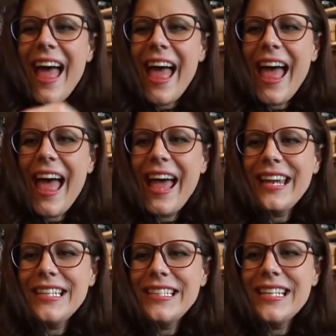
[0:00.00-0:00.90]

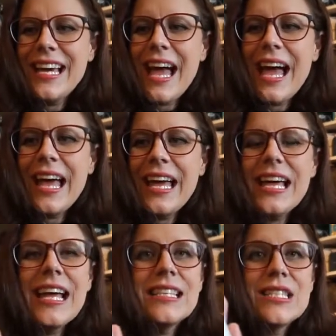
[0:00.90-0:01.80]
and uh,
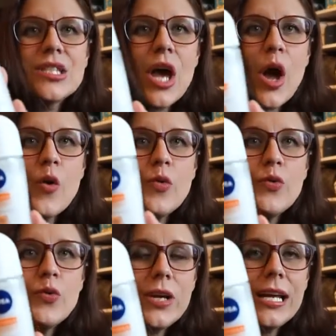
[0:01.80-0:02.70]
it's
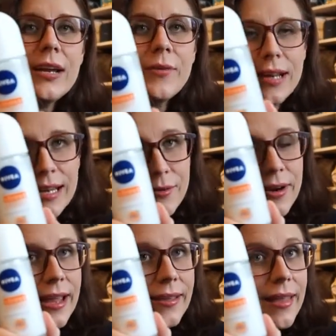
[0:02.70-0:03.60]
really really
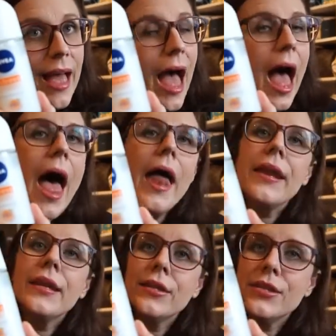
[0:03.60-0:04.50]
great
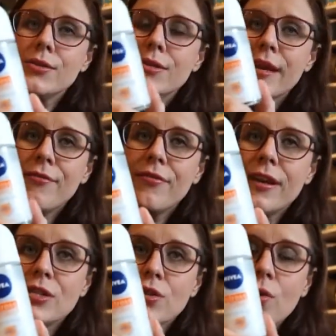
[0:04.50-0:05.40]
and you stay
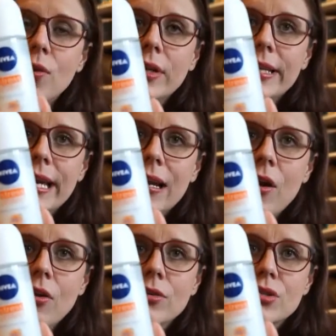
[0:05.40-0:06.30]
fresh all day
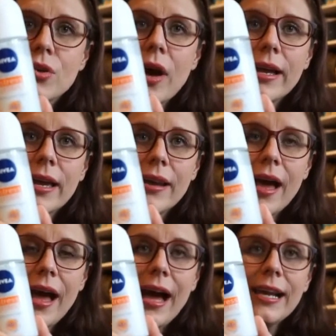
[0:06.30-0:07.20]
long so I can
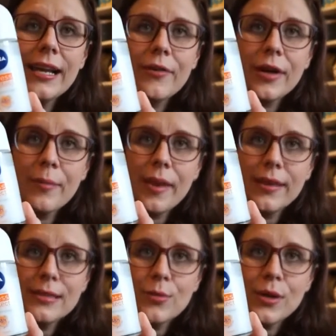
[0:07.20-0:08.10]
highly
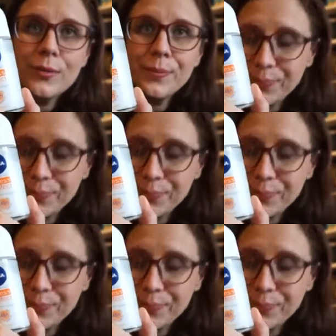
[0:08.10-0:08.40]
recommend this one.